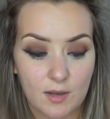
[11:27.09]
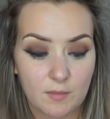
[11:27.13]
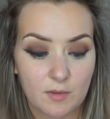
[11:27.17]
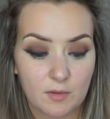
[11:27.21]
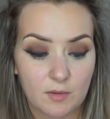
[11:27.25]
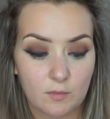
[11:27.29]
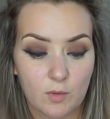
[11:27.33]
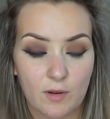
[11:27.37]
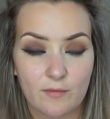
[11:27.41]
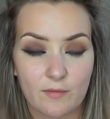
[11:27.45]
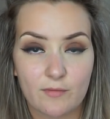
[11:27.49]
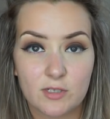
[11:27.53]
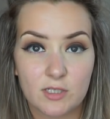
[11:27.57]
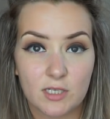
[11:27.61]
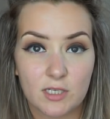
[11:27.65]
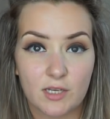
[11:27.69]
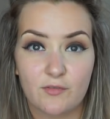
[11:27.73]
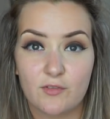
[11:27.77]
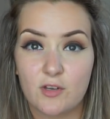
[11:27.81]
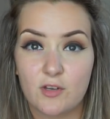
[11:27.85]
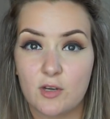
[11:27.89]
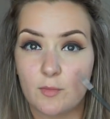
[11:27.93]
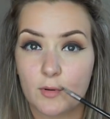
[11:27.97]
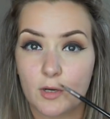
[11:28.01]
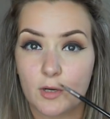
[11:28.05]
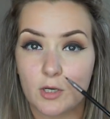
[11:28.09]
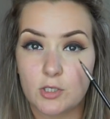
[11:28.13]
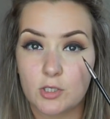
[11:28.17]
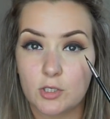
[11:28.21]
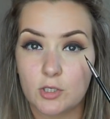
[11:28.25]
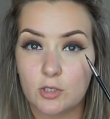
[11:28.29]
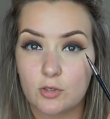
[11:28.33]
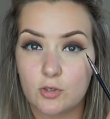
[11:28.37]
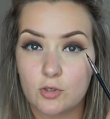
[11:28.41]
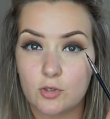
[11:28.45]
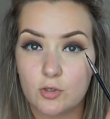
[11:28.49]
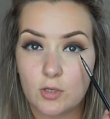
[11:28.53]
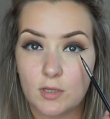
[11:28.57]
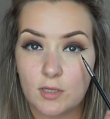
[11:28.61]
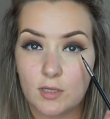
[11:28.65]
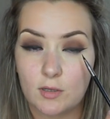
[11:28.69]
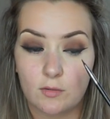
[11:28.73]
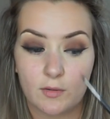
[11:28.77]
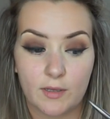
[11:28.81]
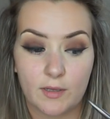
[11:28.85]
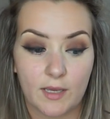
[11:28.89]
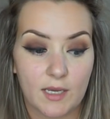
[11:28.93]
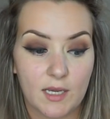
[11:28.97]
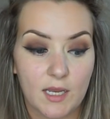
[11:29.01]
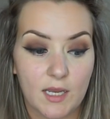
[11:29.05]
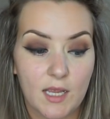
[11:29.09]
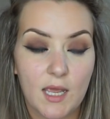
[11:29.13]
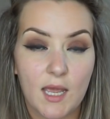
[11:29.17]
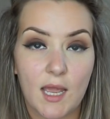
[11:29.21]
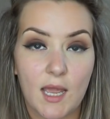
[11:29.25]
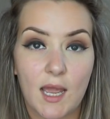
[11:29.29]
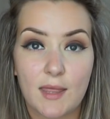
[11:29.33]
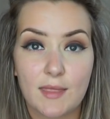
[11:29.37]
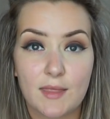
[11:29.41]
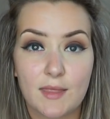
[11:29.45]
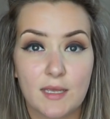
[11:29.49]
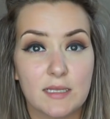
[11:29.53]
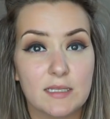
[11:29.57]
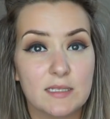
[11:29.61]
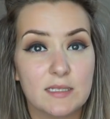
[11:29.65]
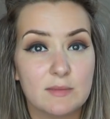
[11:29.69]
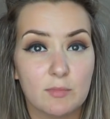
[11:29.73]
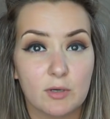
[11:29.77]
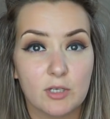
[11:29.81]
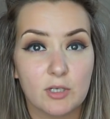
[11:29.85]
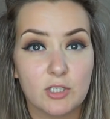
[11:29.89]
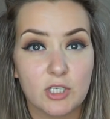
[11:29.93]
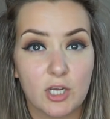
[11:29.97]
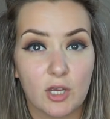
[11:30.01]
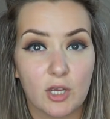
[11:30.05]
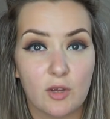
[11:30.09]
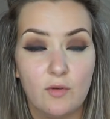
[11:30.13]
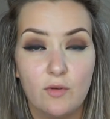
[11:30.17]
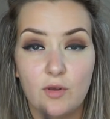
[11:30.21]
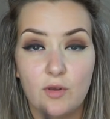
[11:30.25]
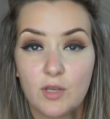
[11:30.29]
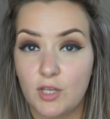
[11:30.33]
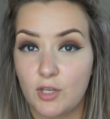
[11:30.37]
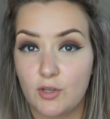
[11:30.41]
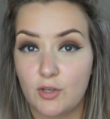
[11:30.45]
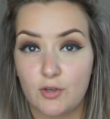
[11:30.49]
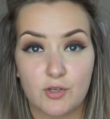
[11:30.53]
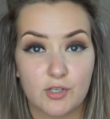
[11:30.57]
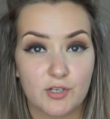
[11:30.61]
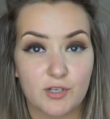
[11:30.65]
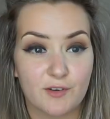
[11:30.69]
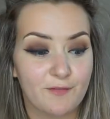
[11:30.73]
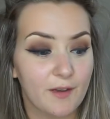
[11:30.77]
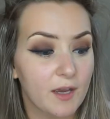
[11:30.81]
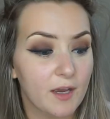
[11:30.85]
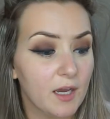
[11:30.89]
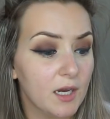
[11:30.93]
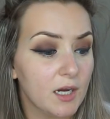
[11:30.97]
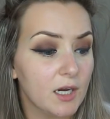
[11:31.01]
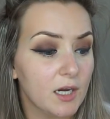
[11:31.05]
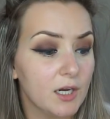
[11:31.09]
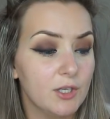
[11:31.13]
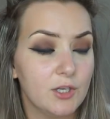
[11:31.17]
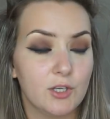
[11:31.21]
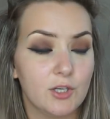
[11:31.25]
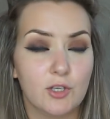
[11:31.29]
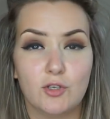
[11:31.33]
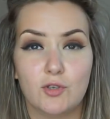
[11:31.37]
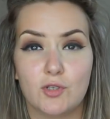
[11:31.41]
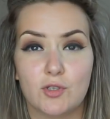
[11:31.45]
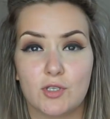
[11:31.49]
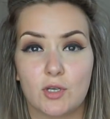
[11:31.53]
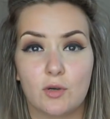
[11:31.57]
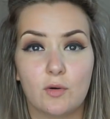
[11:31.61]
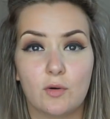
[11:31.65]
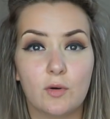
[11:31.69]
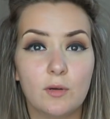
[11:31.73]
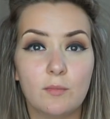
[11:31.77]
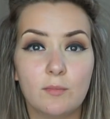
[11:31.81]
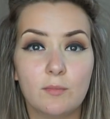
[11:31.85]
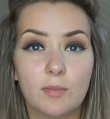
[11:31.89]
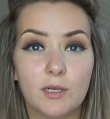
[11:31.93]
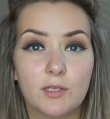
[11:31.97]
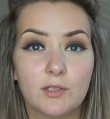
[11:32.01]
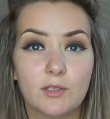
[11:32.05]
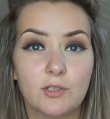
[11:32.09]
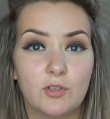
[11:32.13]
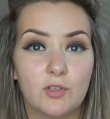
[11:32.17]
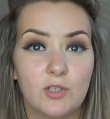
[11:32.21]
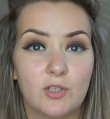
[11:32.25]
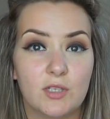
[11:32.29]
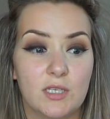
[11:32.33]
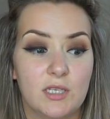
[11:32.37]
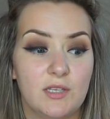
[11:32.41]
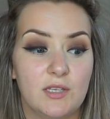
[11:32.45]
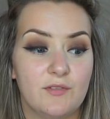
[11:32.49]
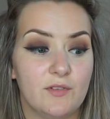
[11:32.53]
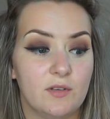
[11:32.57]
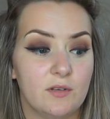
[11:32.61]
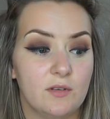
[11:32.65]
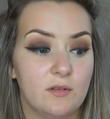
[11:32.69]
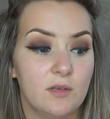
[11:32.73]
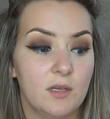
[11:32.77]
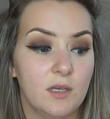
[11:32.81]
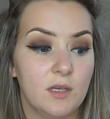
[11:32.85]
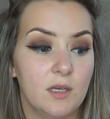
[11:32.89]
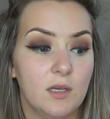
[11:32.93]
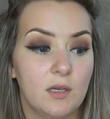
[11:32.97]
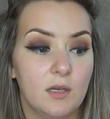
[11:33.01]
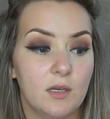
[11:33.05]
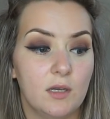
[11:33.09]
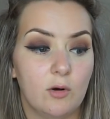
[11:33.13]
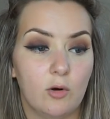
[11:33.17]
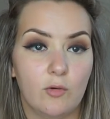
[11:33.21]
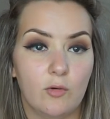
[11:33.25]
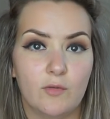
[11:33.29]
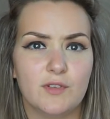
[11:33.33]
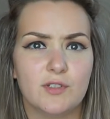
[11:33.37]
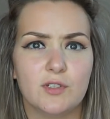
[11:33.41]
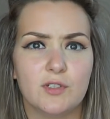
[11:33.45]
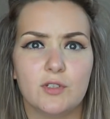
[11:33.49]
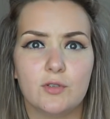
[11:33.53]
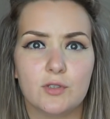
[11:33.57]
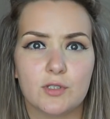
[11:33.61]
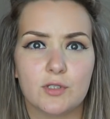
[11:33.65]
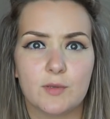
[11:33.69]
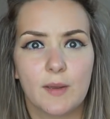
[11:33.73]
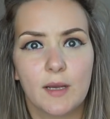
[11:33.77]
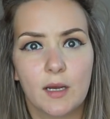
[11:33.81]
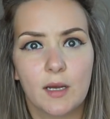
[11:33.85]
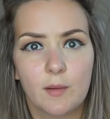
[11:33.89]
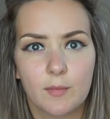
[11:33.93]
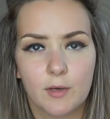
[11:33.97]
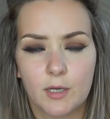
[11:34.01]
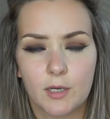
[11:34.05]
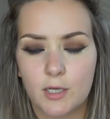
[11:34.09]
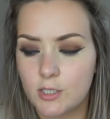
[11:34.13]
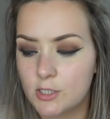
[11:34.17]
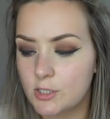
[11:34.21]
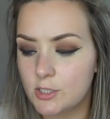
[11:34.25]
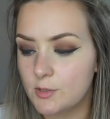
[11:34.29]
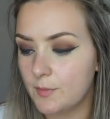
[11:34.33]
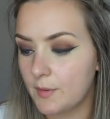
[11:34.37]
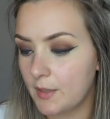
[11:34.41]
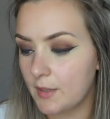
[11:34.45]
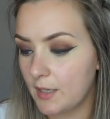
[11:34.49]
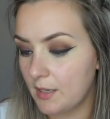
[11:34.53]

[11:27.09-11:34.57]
I mean, whatever's left in your brush, you could draw a little line and then smudge out. You can use your finger, you can use a cotton bud, you can even obviously use a makeup brush,